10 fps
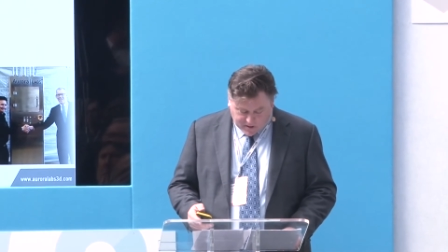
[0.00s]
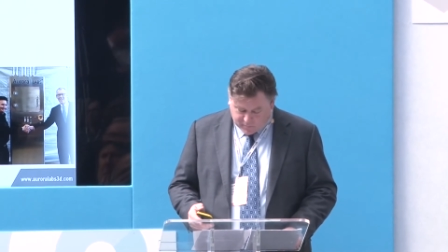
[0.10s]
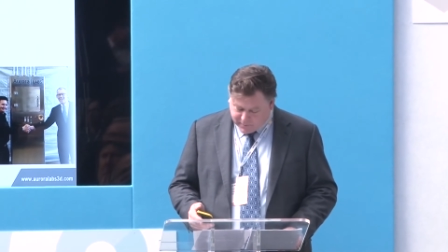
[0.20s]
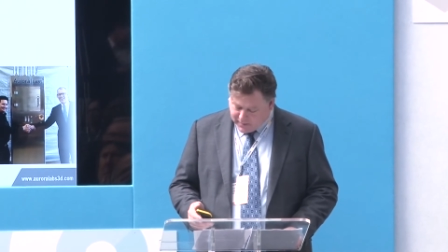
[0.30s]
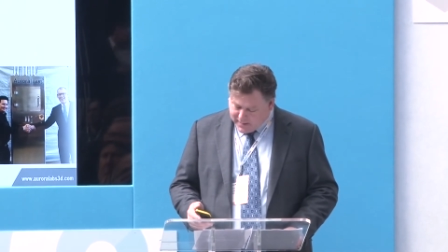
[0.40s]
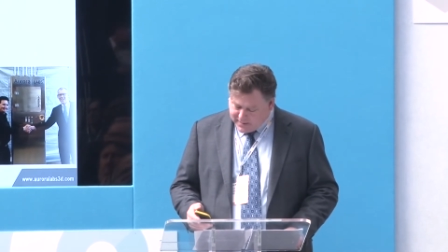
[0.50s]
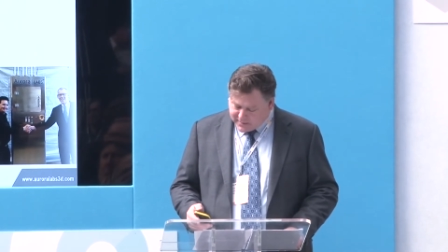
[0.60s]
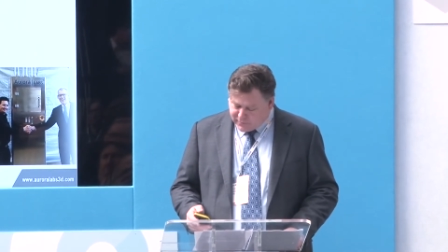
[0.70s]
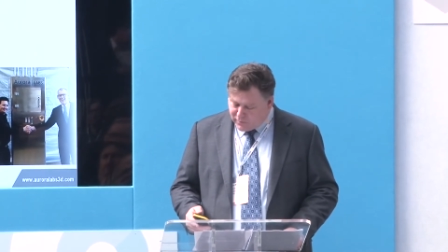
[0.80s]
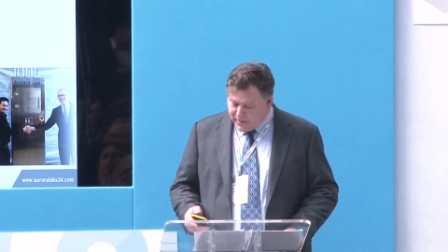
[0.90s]
With a
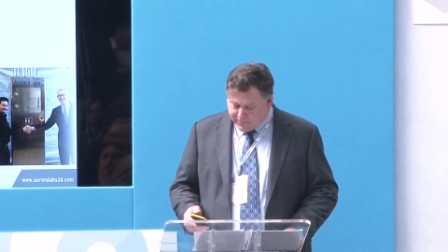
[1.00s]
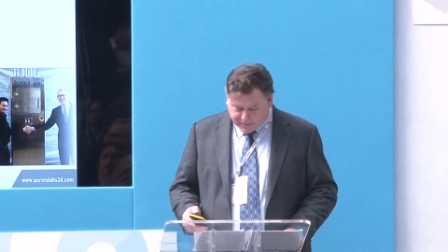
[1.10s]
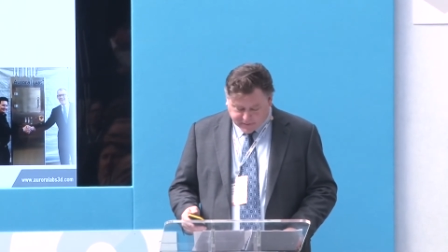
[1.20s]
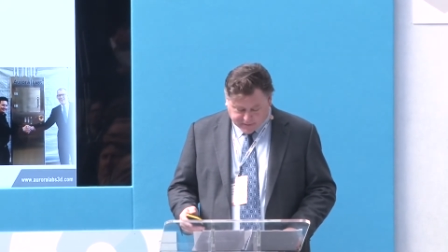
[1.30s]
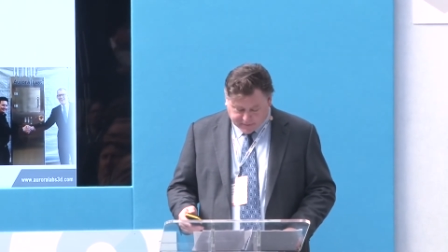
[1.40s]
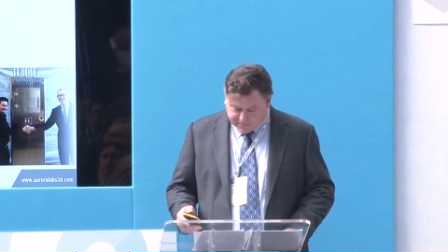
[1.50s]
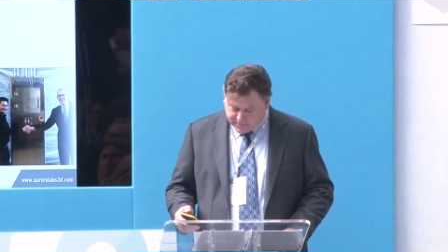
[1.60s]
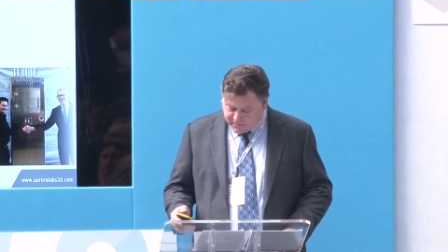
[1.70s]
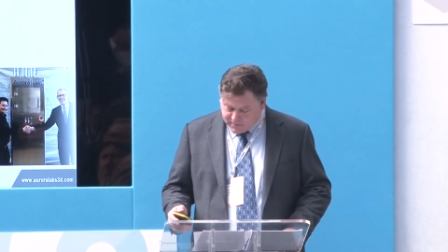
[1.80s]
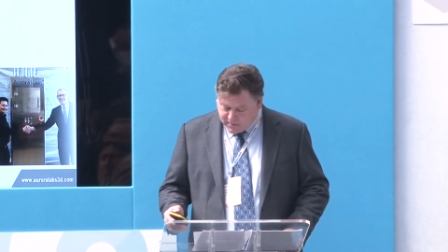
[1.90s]
large format printer,
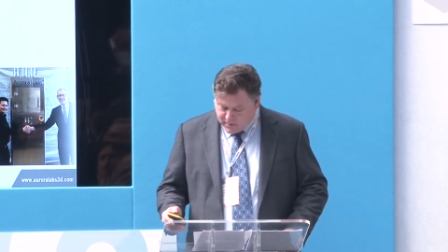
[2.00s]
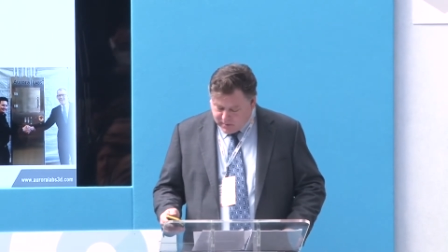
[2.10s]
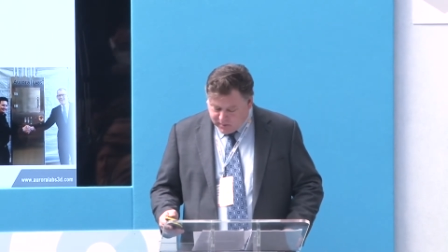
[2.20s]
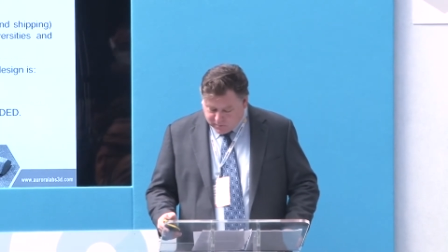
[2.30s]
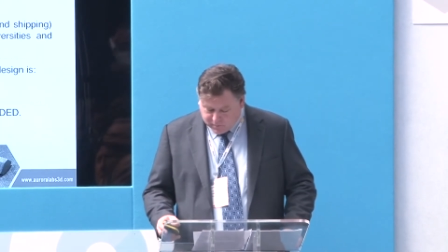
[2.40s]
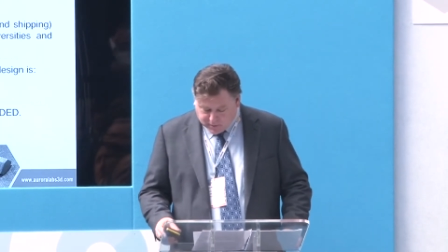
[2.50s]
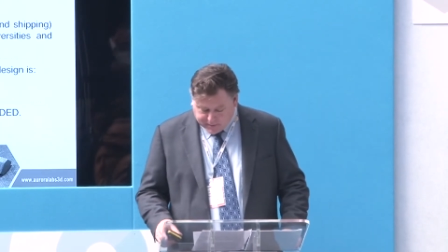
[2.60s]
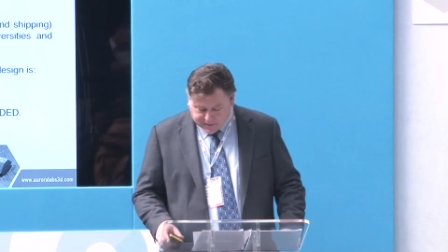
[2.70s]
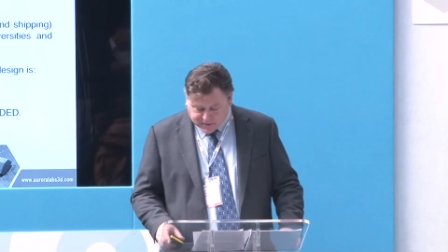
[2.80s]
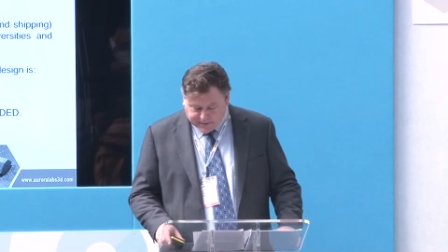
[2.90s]
we're
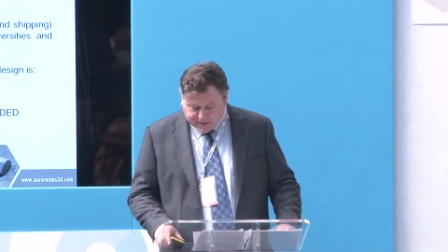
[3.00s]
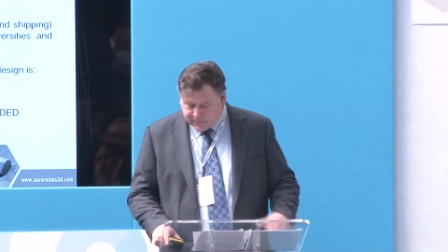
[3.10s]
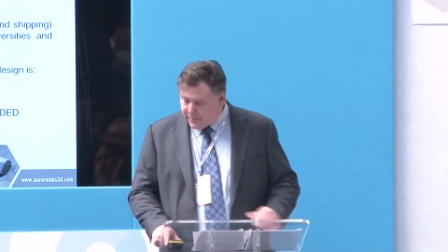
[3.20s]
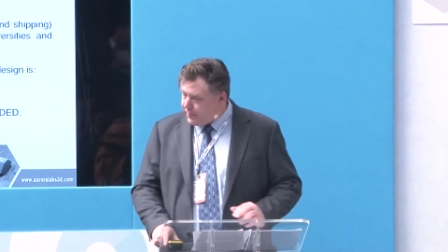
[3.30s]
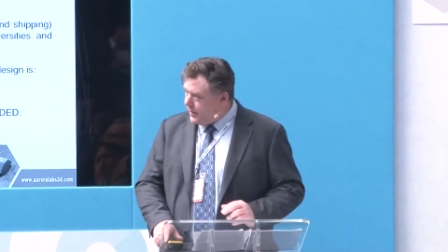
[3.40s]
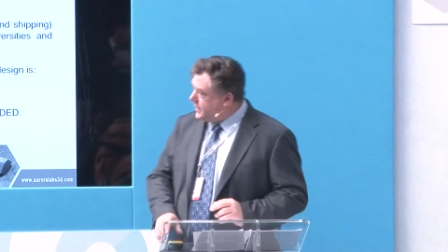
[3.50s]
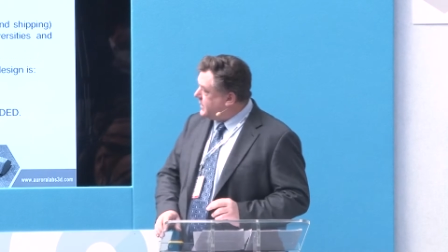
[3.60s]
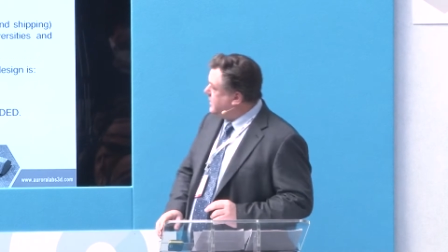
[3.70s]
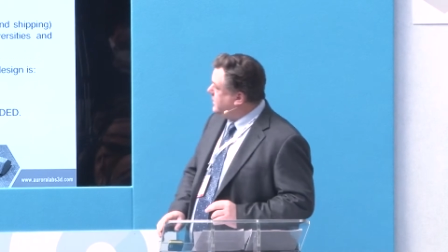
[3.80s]
looking to be able to print